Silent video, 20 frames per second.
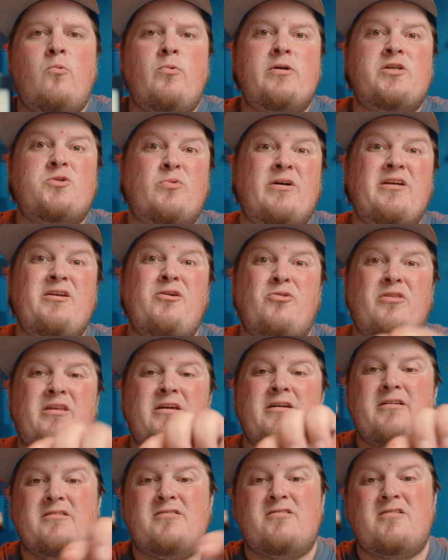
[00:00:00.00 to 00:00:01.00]
which way you
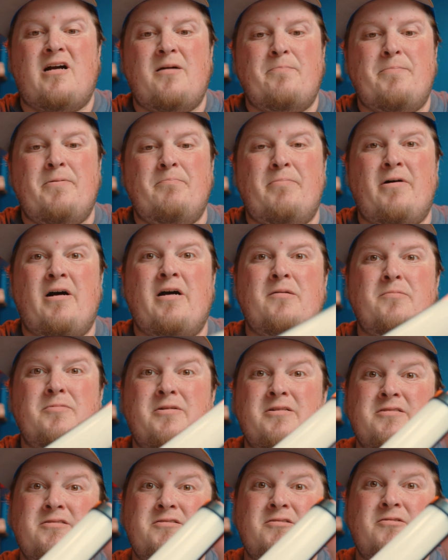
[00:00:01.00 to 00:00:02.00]
think is top and bottom,
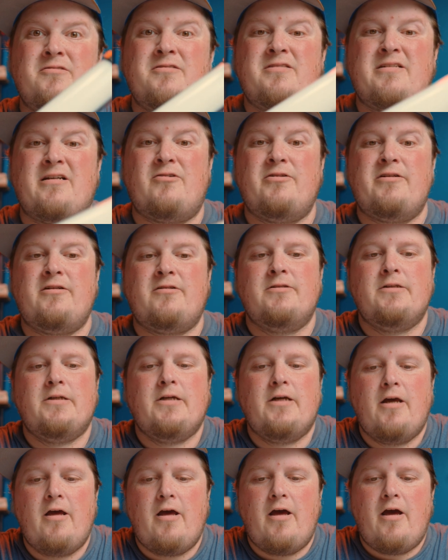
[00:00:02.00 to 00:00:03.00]
because it's hard to tell here.
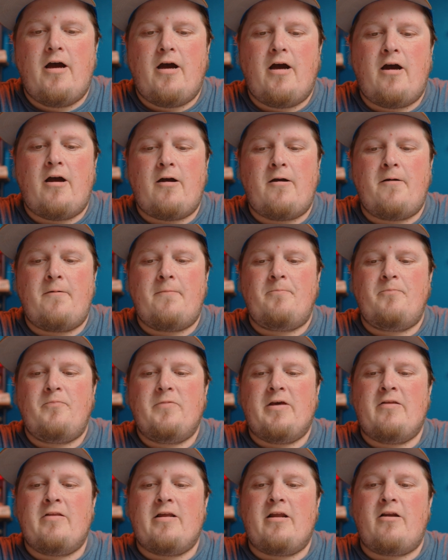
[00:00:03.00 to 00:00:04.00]
And
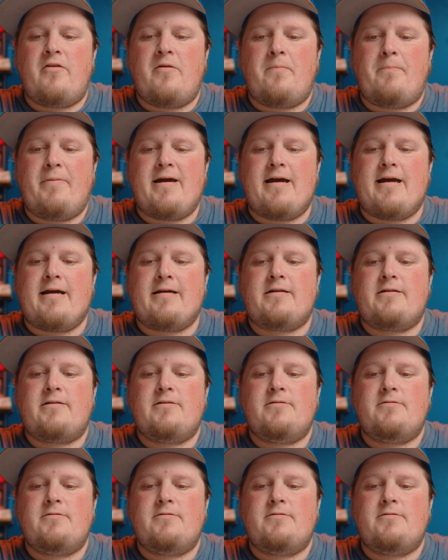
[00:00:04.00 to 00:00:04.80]
then on the back,